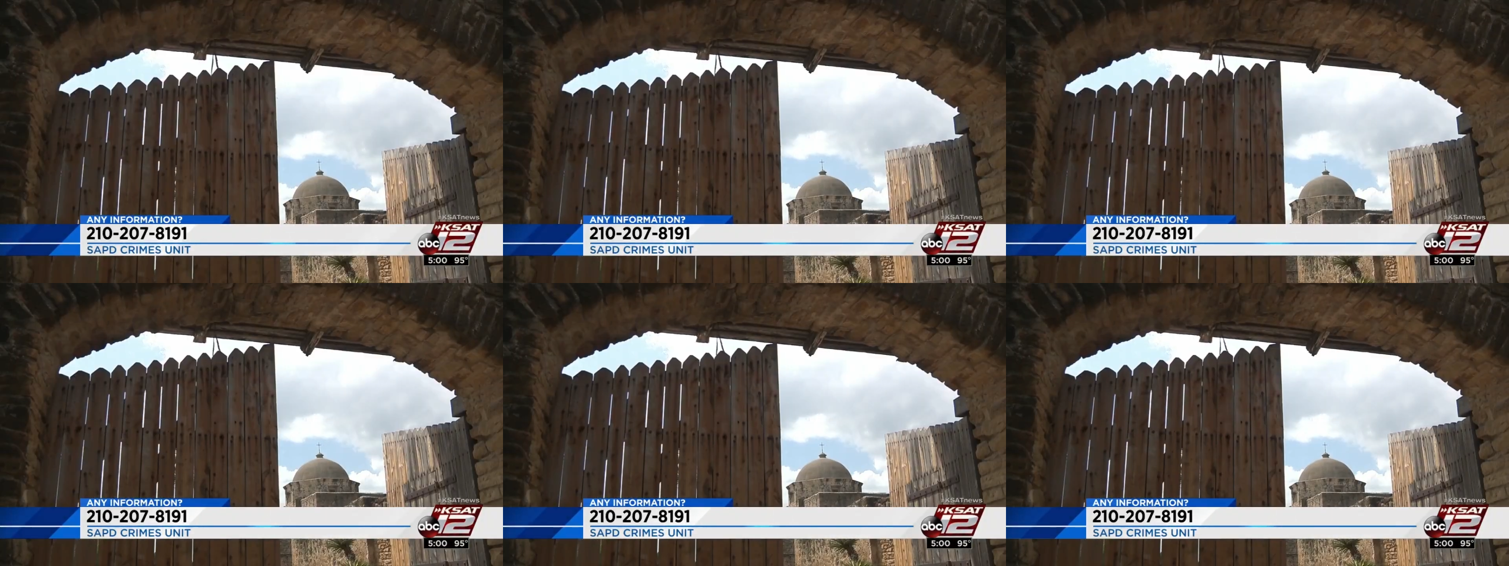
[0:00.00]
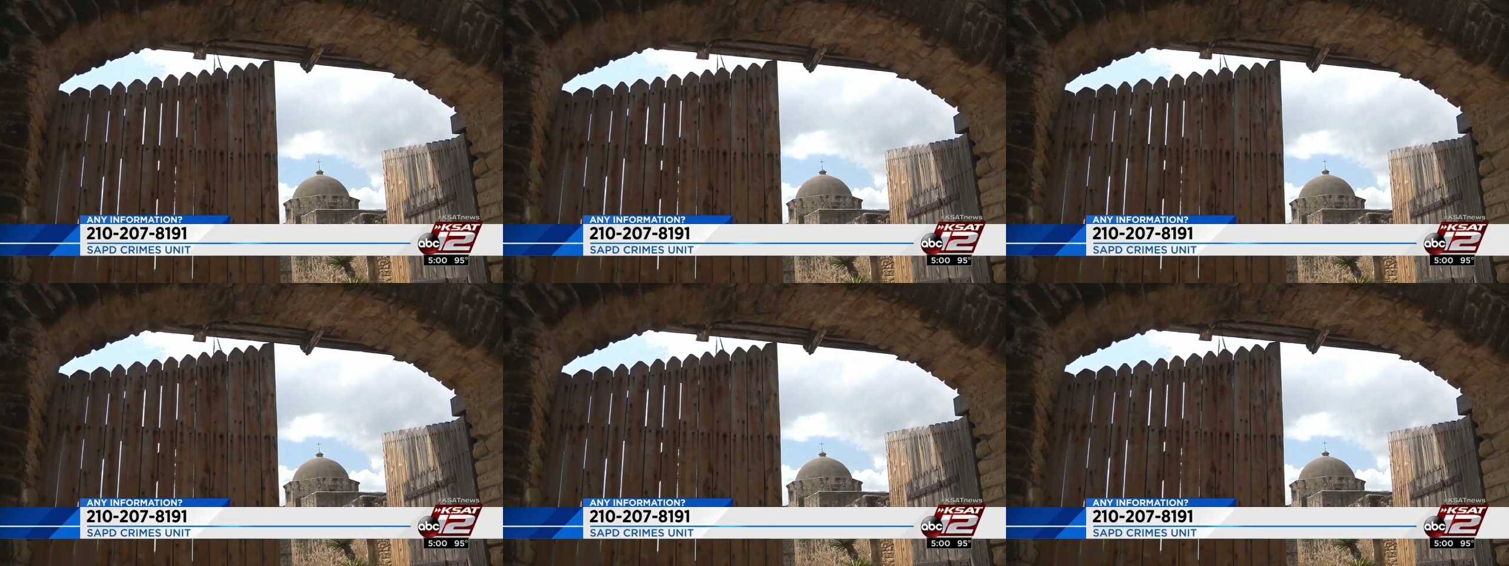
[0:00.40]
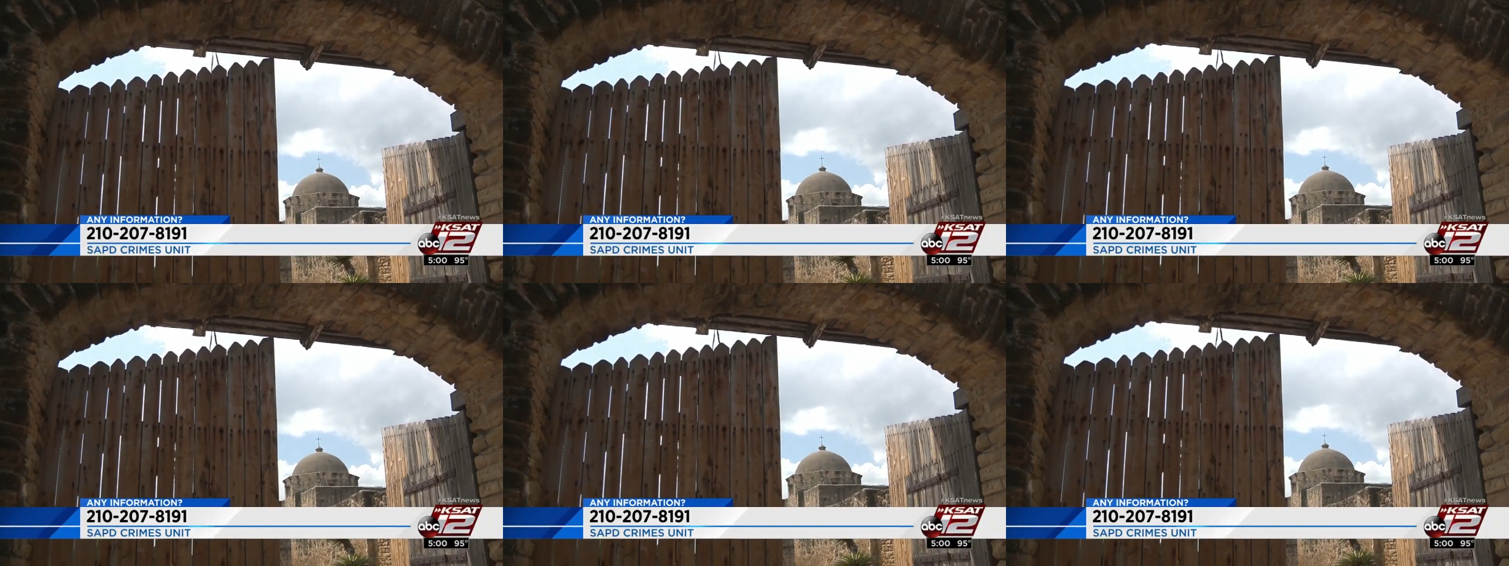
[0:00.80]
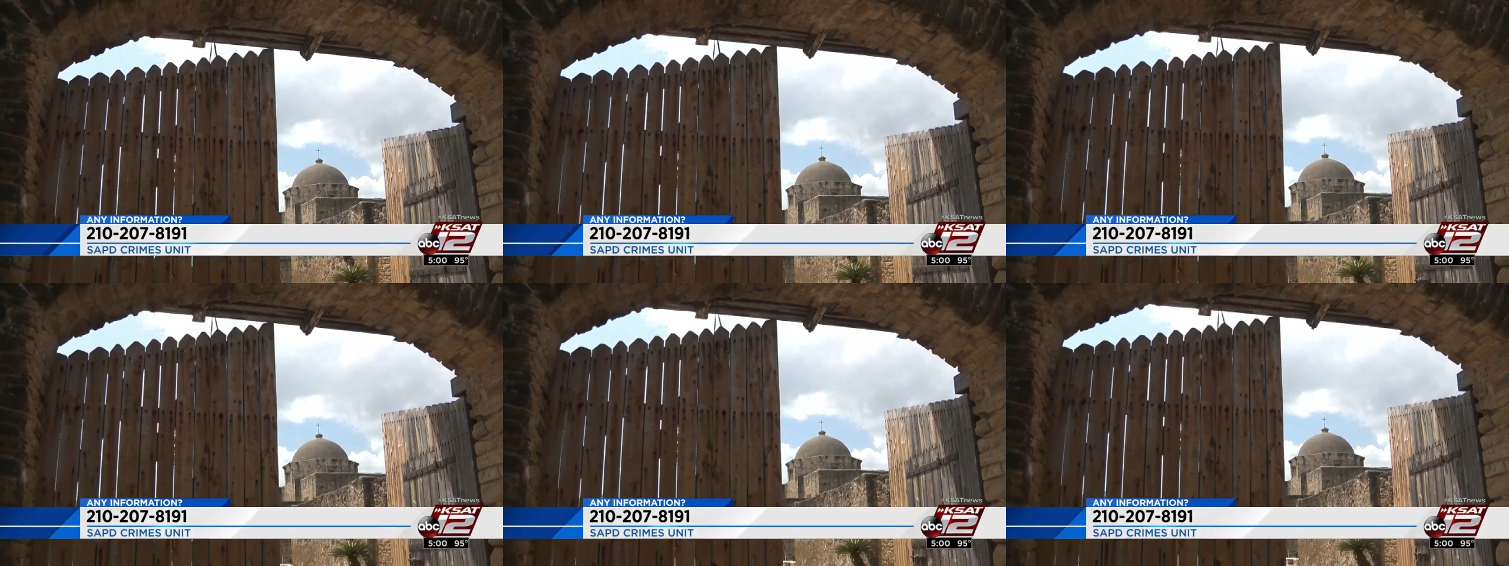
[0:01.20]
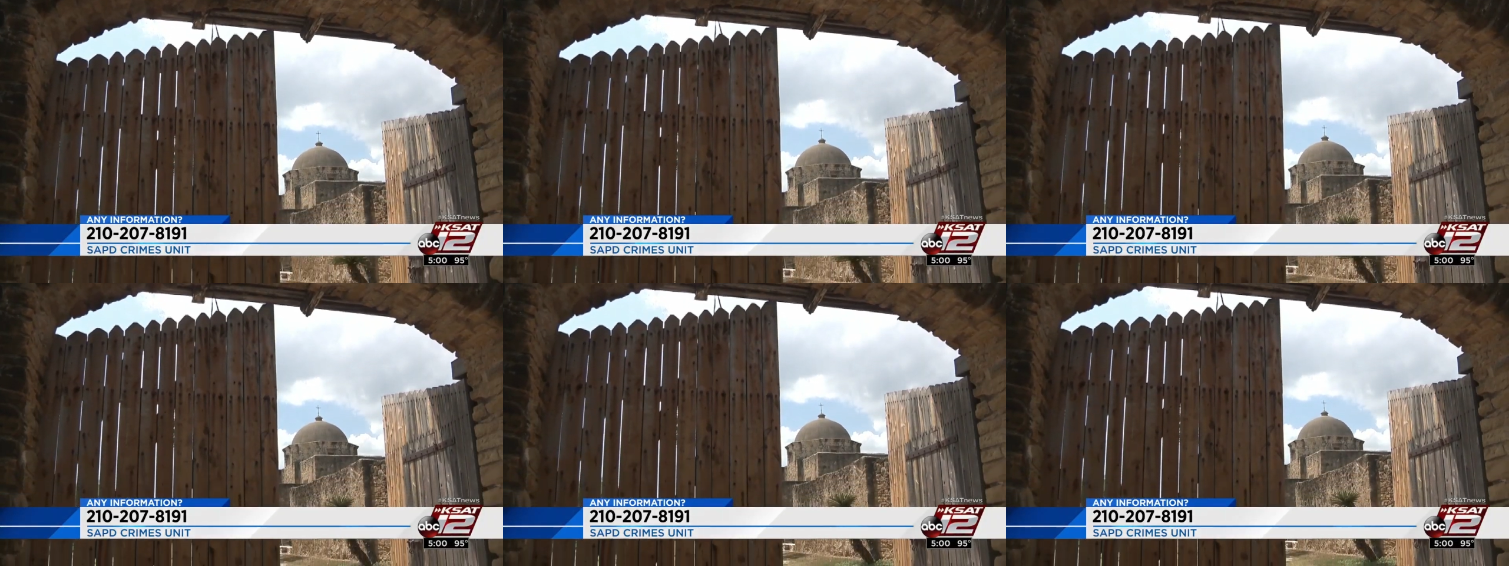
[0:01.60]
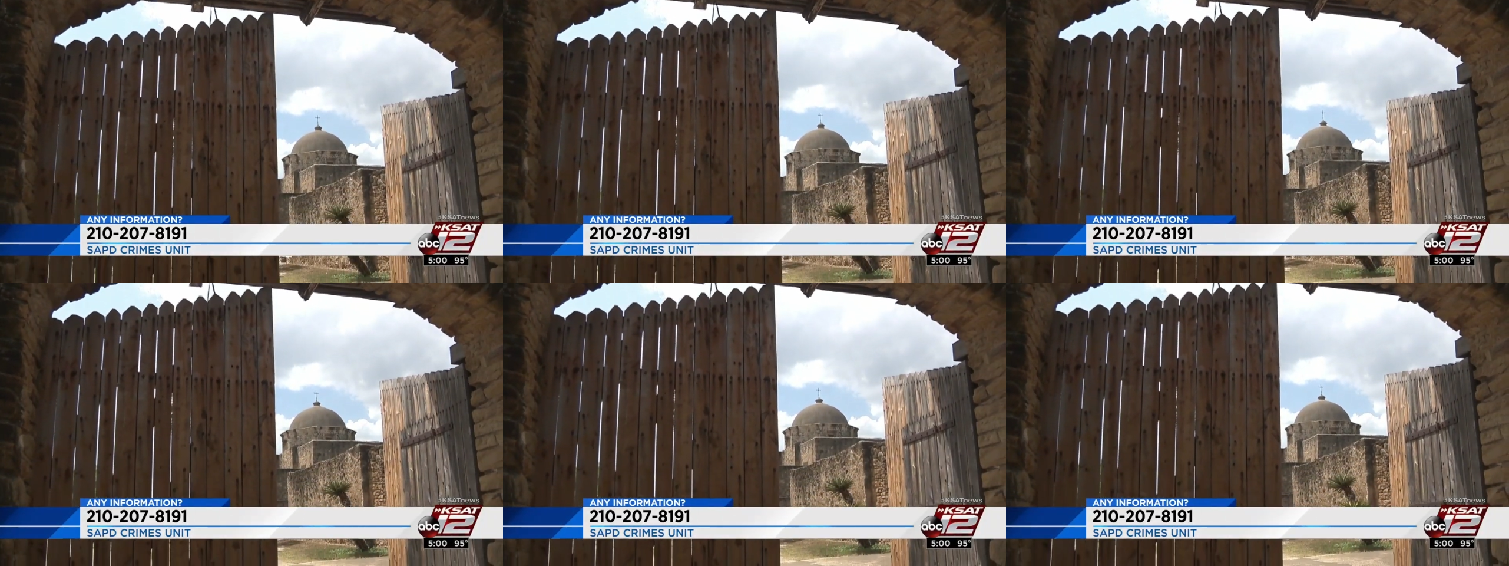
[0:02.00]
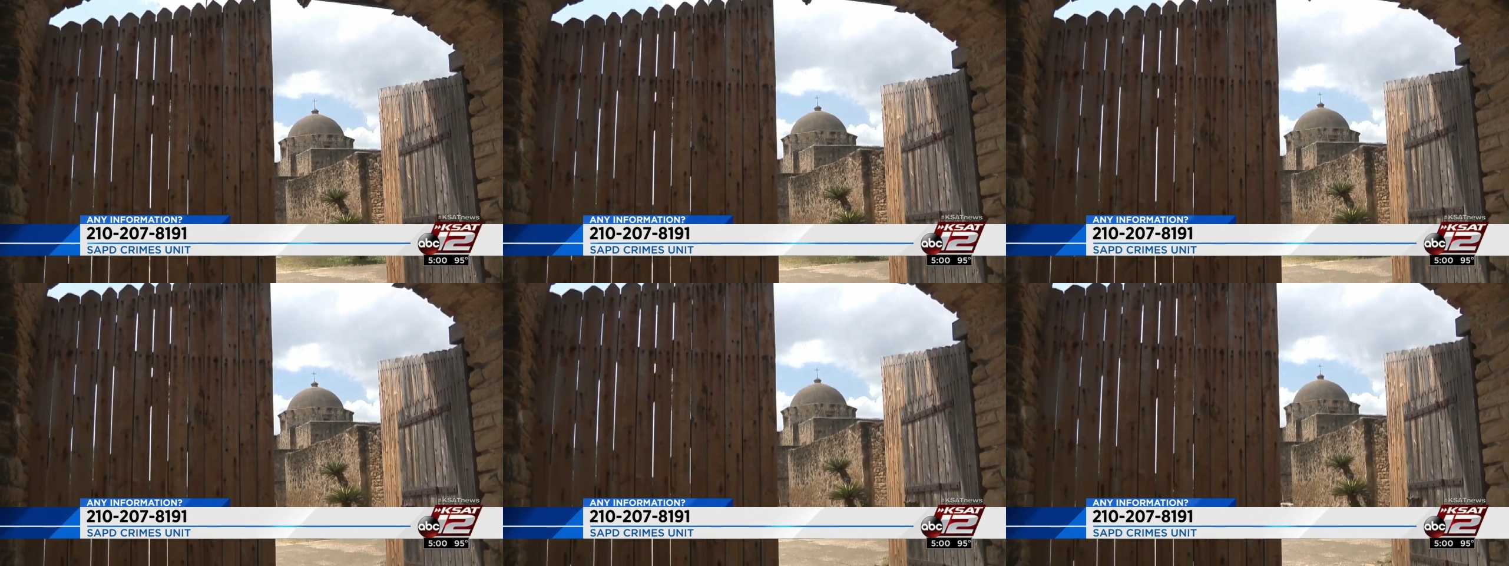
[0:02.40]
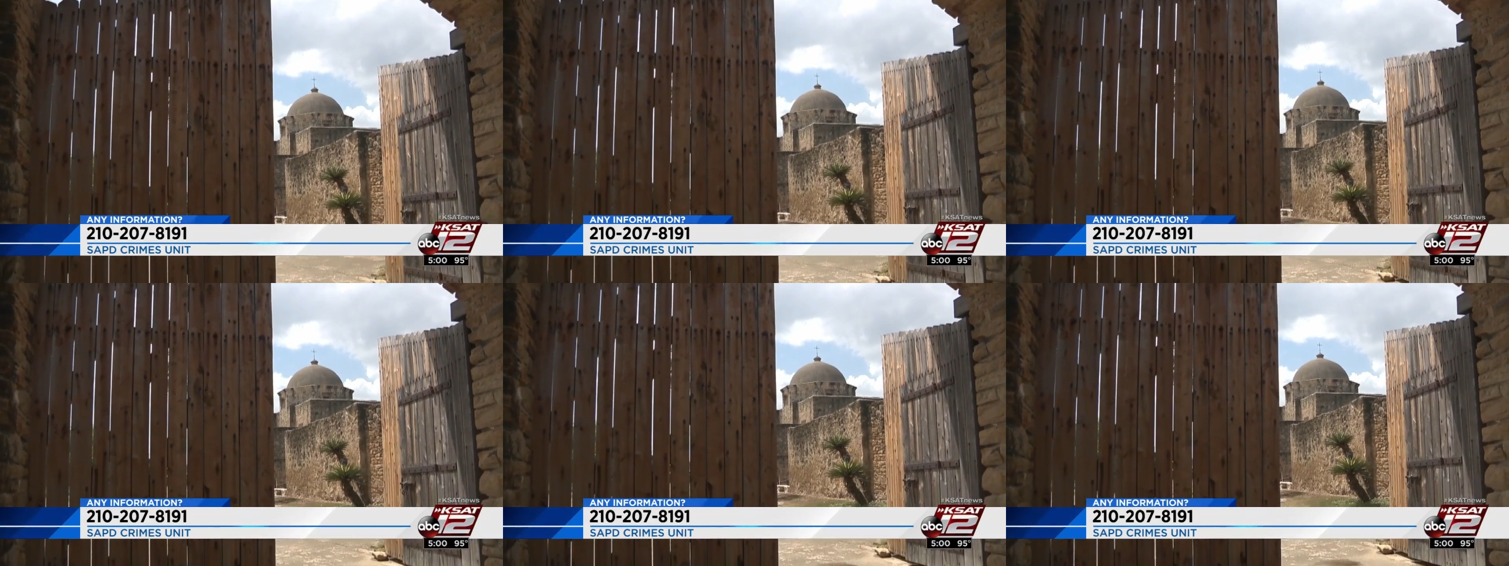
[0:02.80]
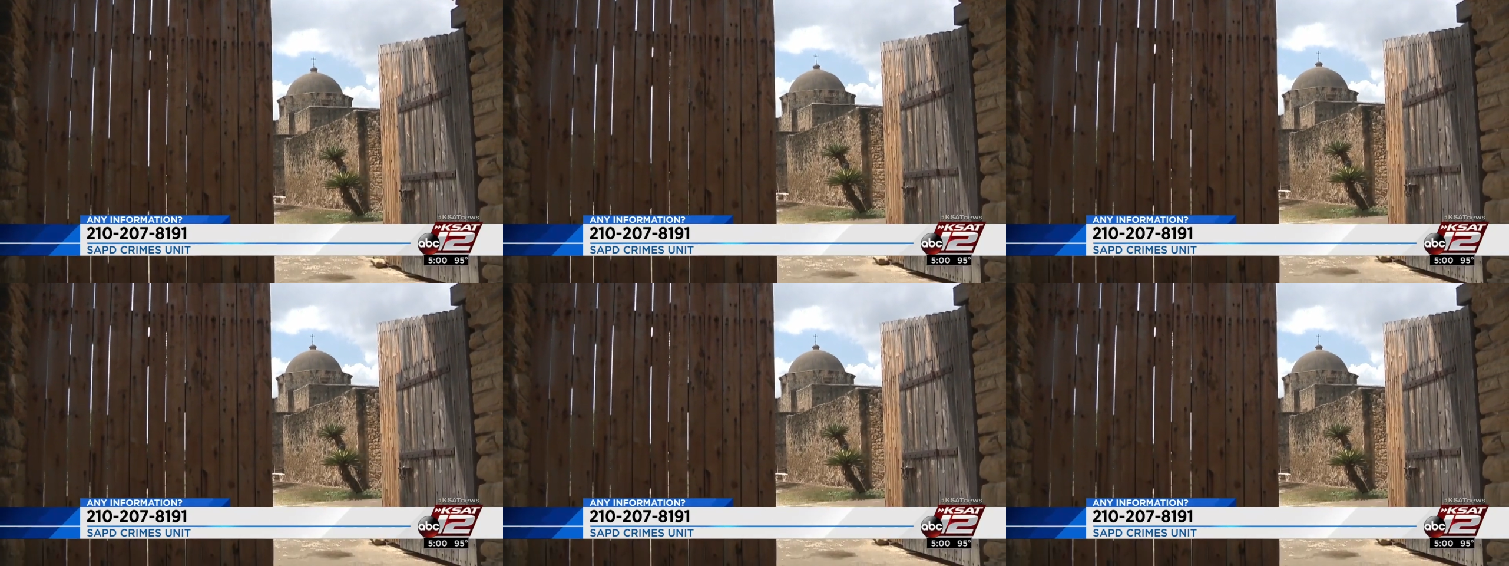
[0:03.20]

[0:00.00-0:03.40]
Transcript: (no speaker visible)